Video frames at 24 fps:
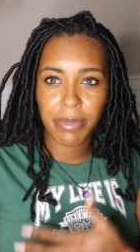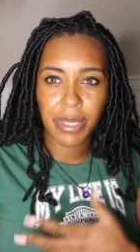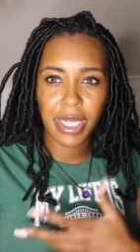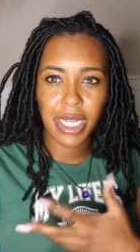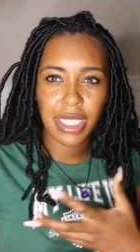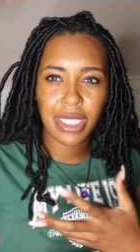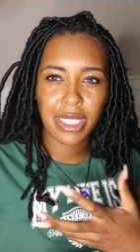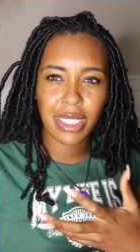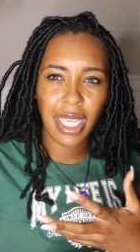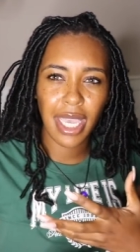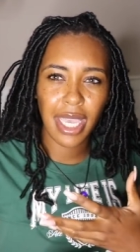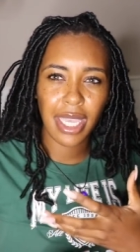but
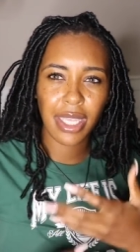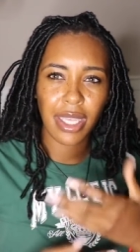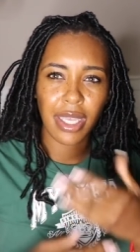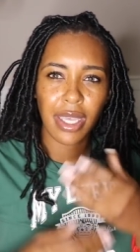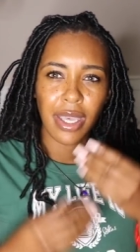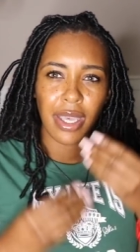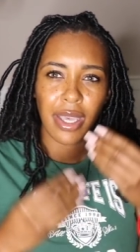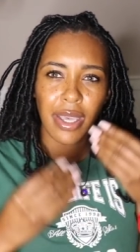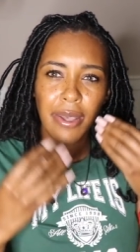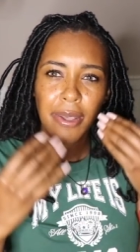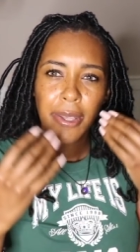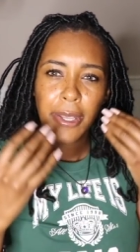it's like
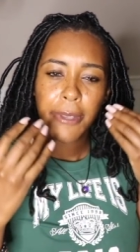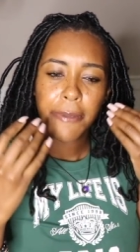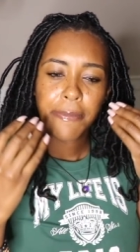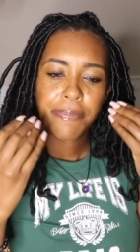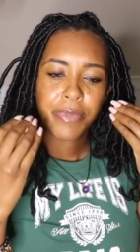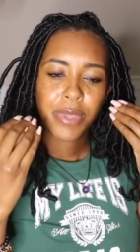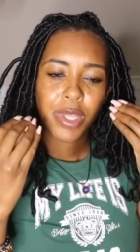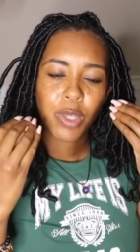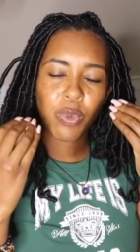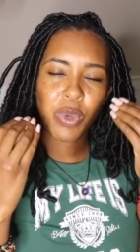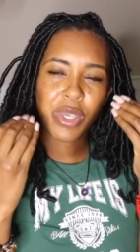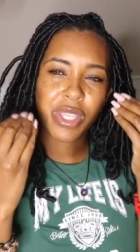
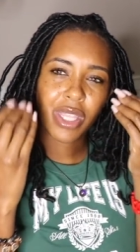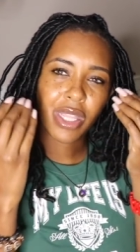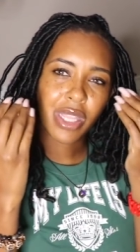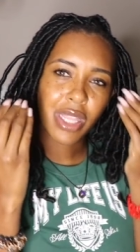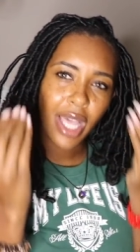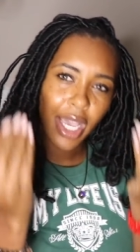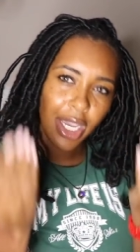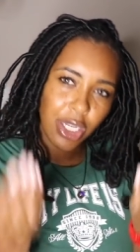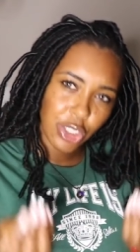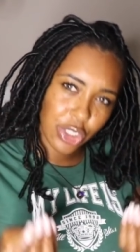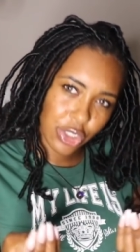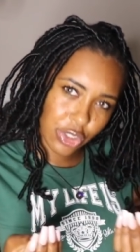with
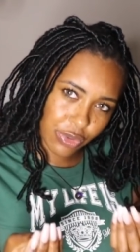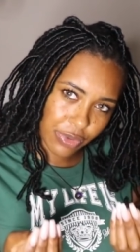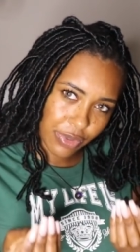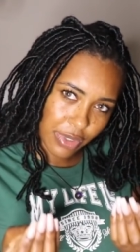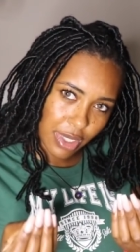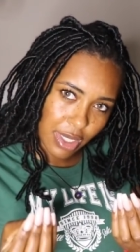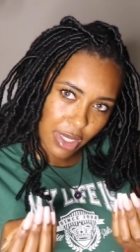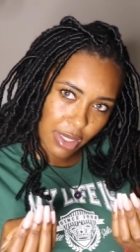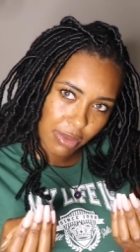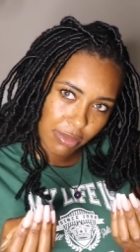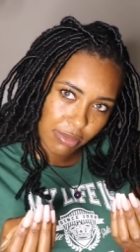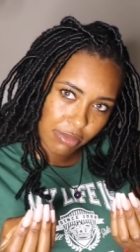
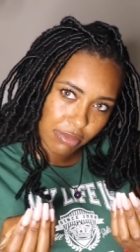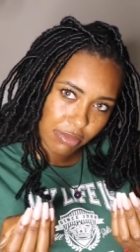luxury.